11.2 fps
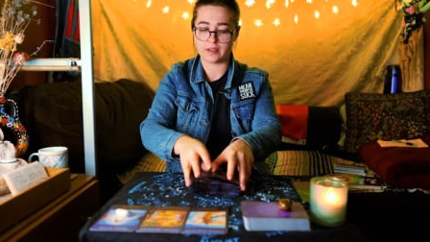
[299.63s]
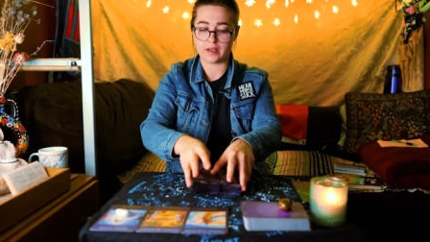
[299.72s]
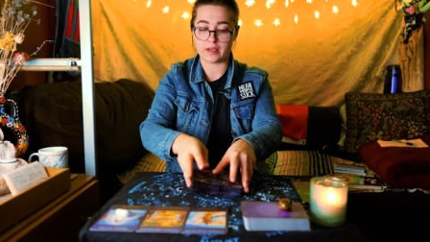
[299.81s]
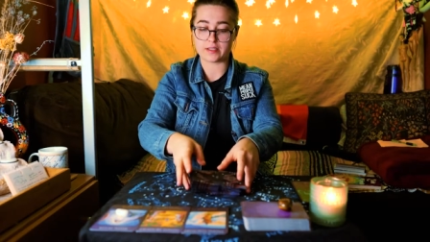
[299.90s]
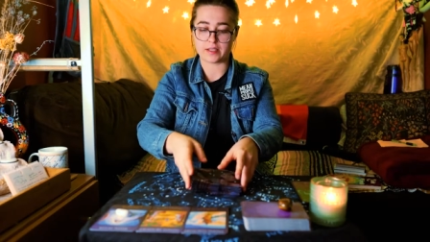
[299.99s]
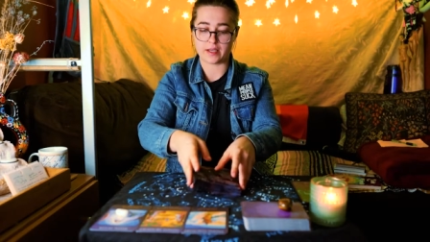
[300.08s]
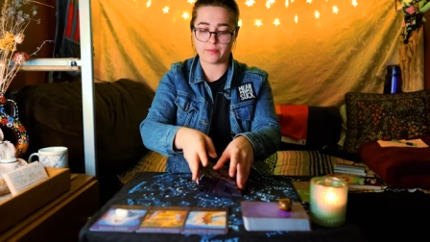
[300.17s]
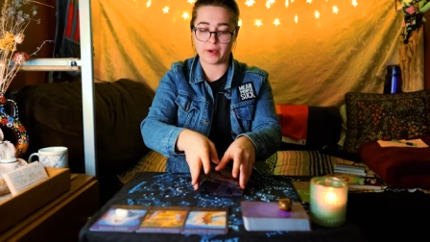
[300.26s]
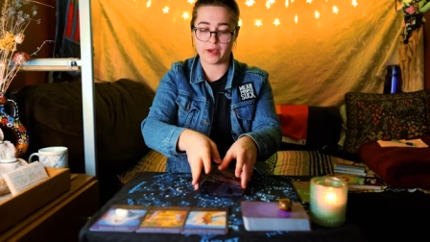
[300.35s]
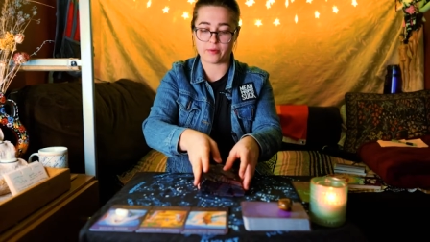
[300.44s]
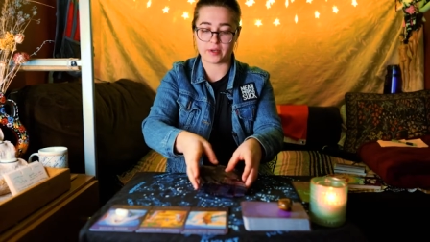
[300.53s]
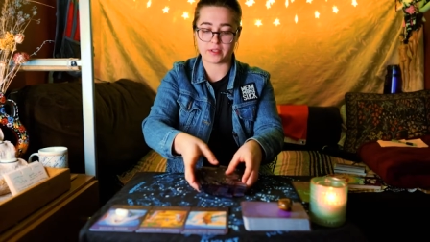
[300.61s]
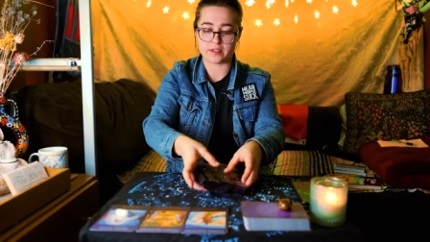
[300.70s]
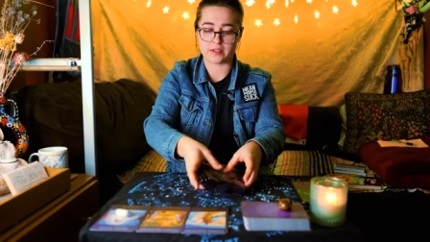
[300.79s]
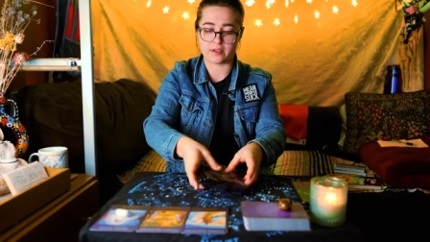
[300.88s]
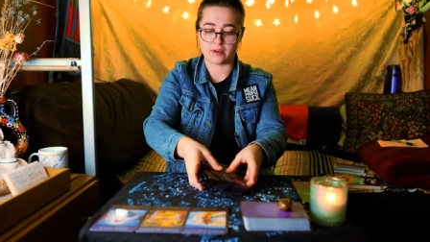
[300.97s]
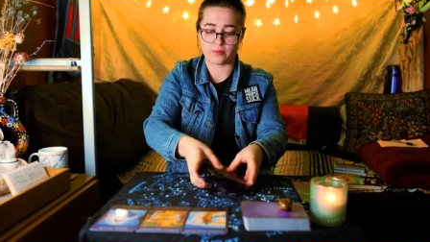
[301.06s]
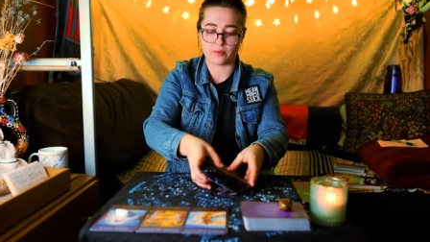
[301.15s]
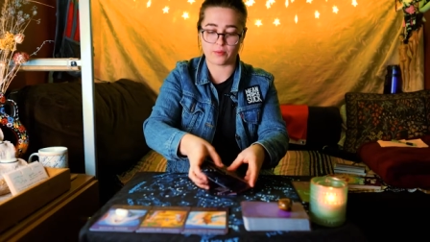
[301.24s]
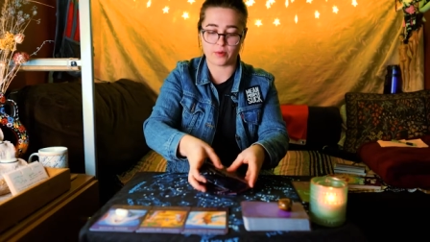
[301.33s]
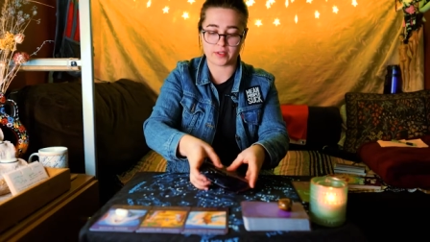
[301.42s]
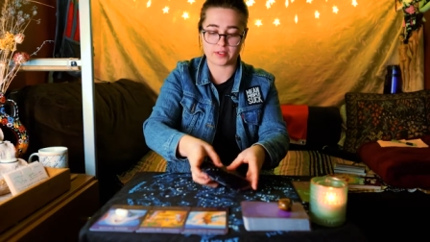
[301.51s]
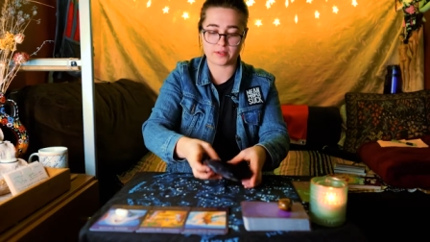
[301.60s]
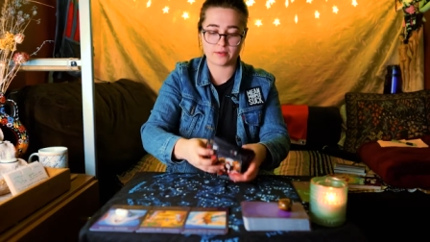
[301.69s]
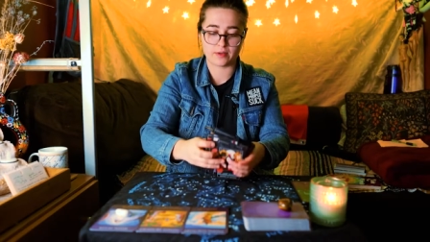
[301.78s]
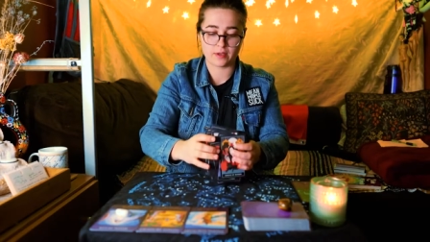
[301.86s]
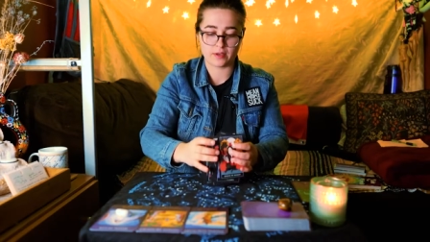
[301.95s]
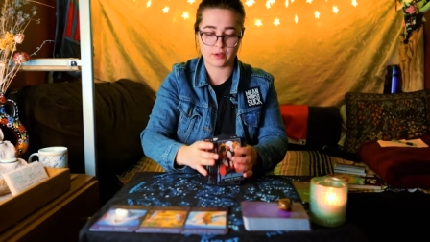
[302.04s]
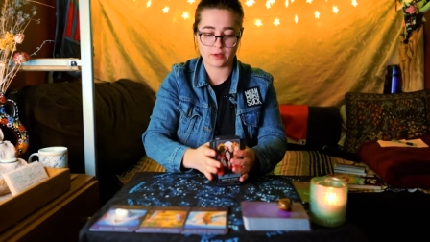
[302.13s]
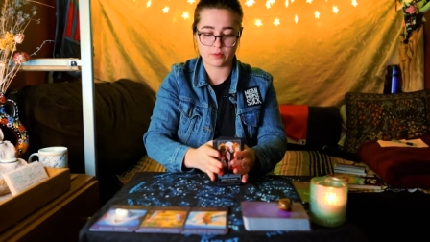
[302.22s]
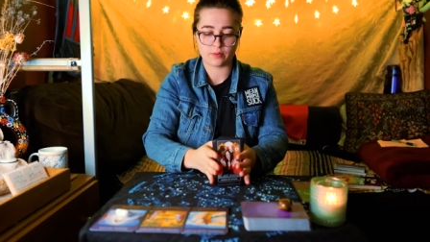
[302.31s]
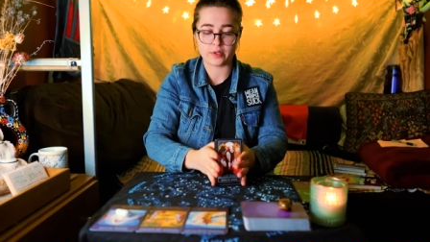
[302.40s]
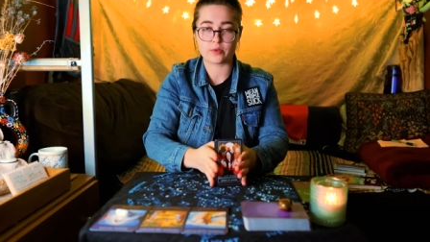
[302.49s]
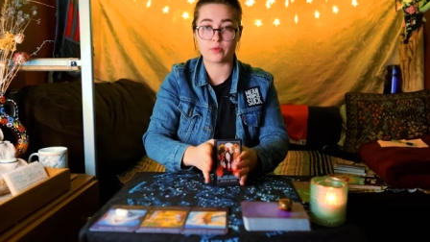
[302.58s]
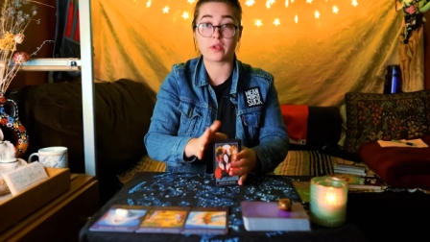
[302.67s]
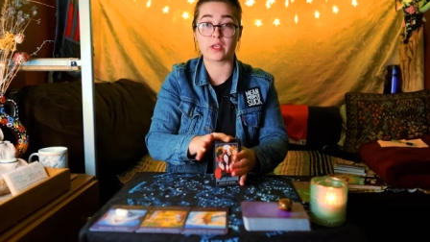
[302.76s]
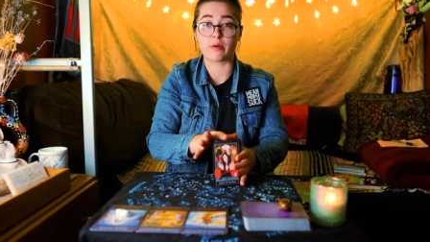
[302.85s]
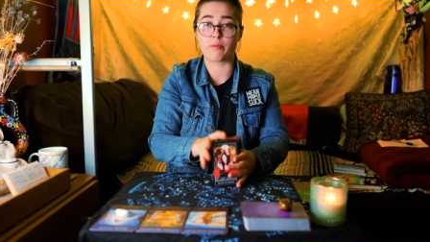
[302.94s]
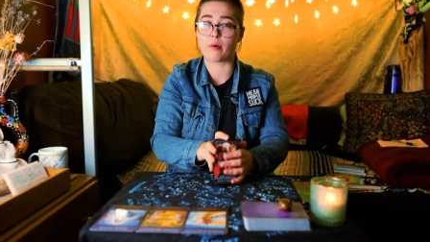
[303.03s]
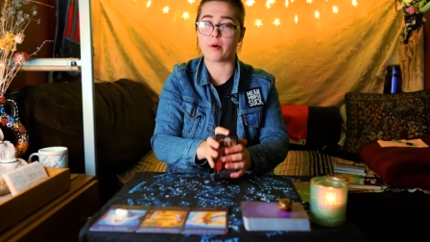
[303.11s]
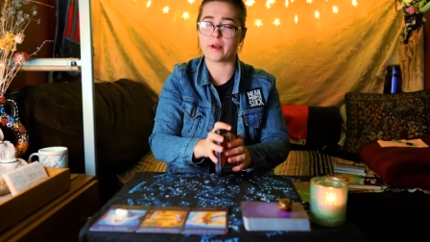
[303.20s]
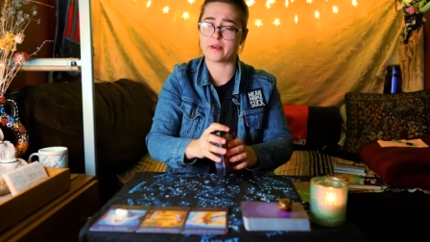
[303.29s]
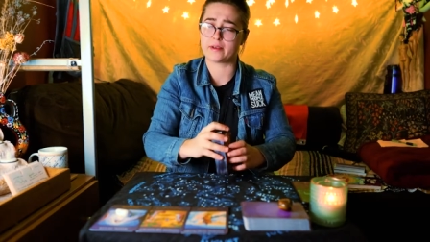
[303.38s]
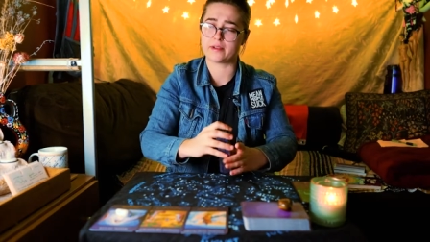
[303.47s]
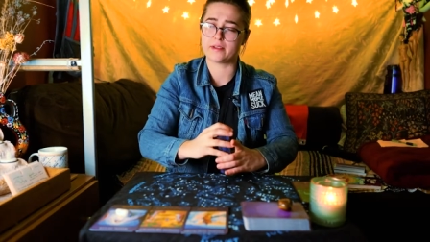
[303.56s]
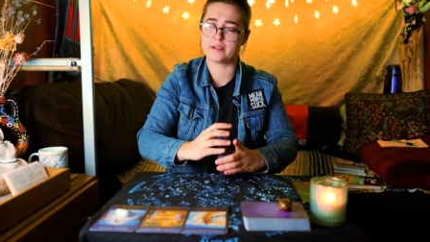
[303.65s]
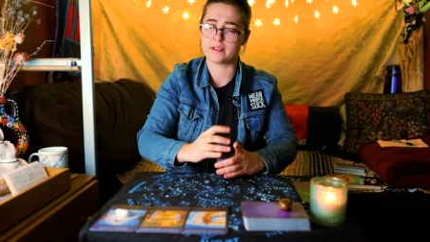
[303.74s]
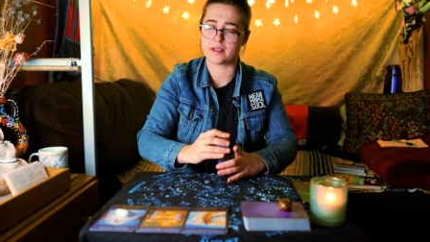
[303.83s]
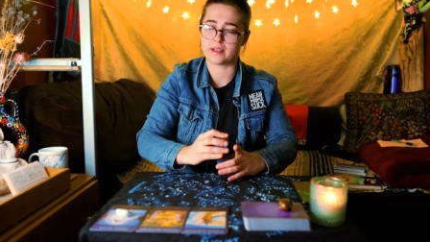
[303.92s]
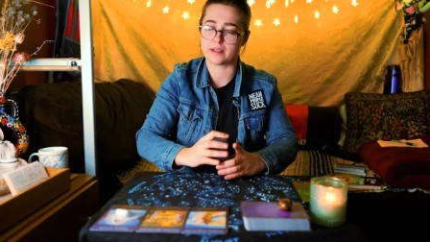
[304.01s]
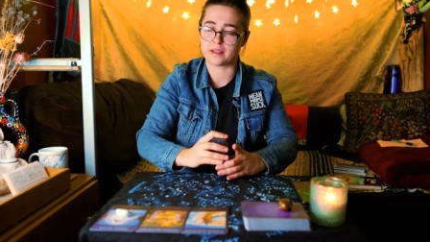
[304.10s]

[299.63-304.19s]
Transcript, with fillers: I'll say in my words, you know, what's really important, and